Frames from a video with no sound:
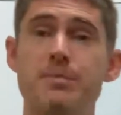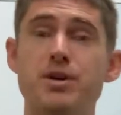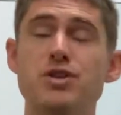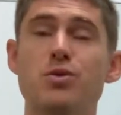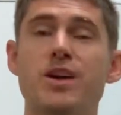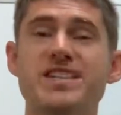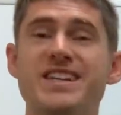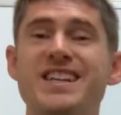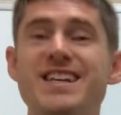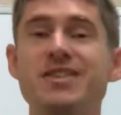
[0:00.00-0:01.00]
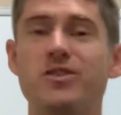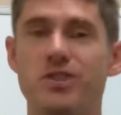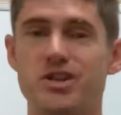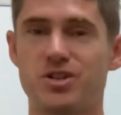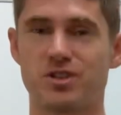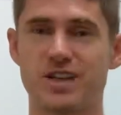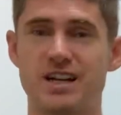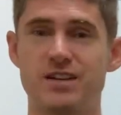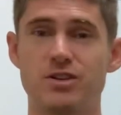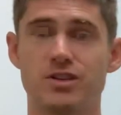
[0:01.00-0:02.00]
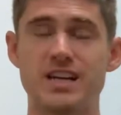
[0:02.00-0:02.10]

but you want to increase your